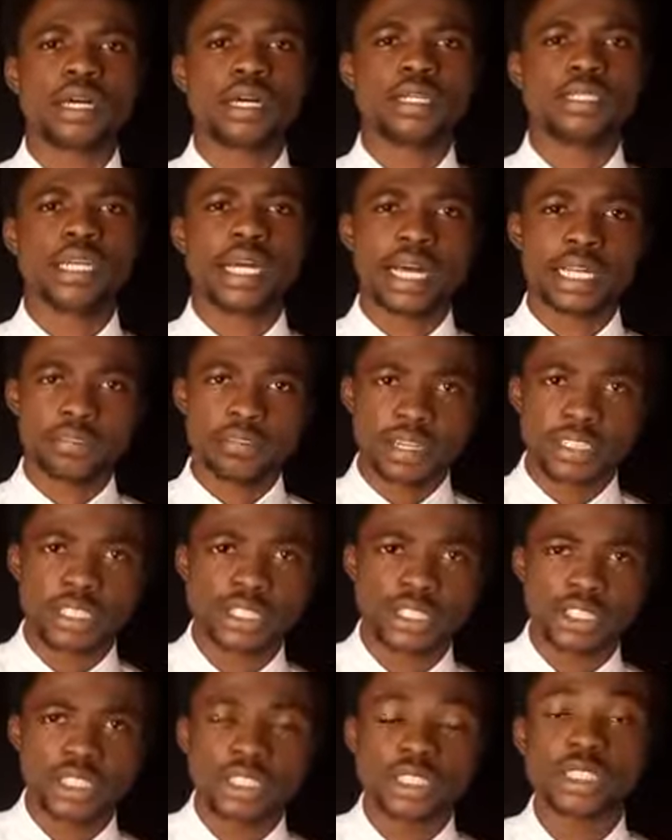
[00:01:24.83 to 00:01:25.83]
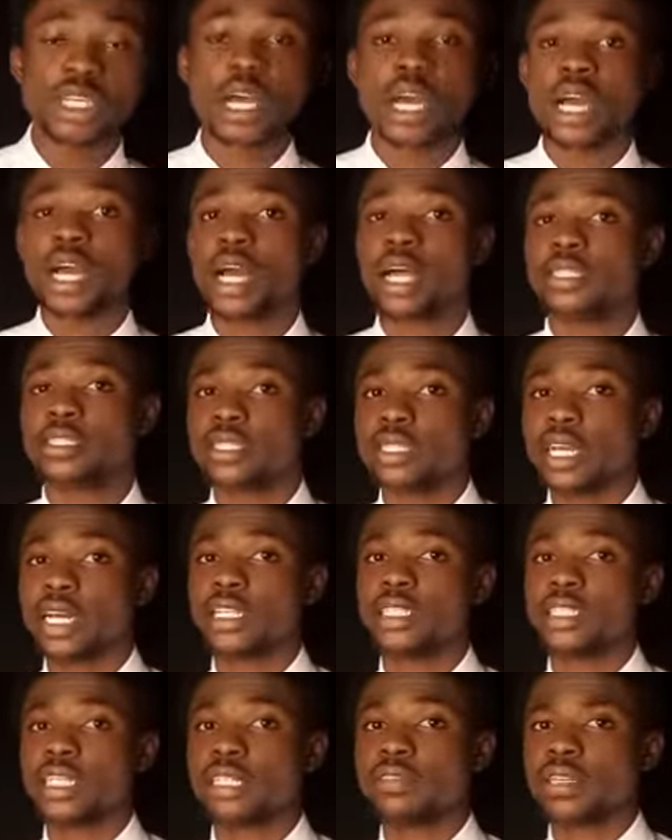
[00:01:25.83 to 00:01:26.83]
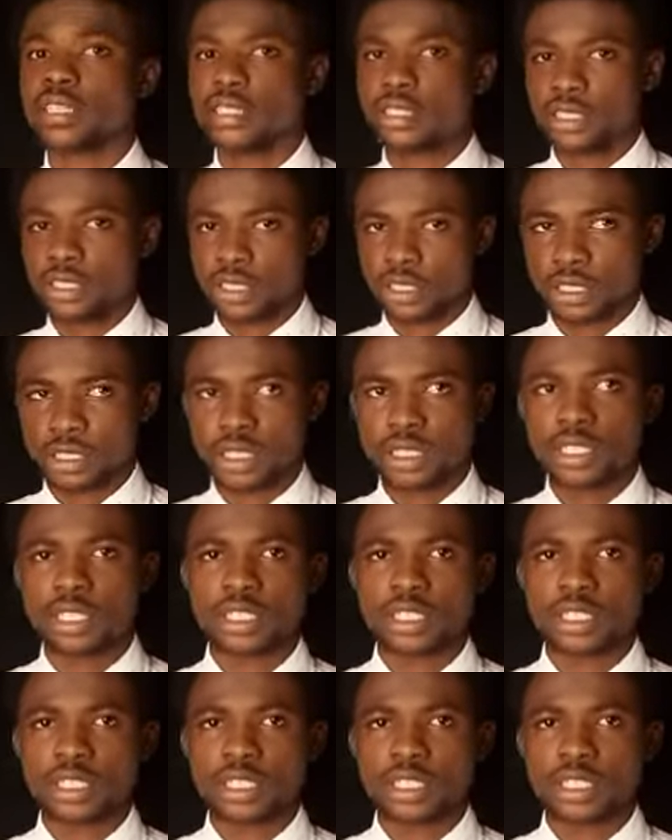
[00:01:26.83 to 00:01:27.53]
their advantages and their disadvantages.